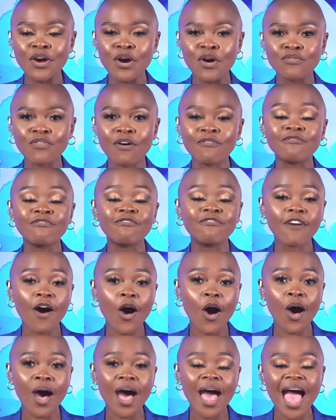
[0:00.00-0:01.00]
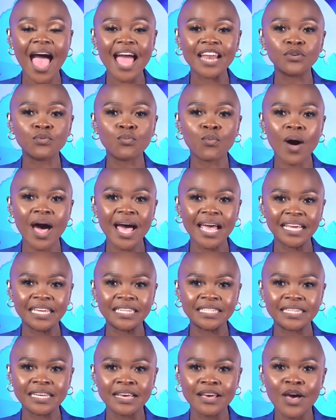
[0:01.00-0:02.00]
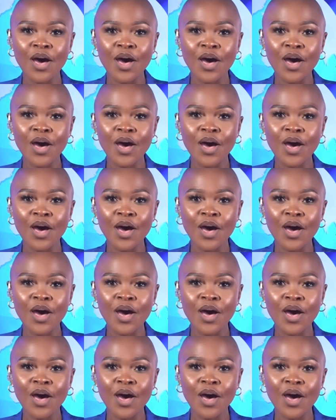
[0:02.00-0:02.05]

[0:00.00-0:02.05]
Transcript: from far and wide.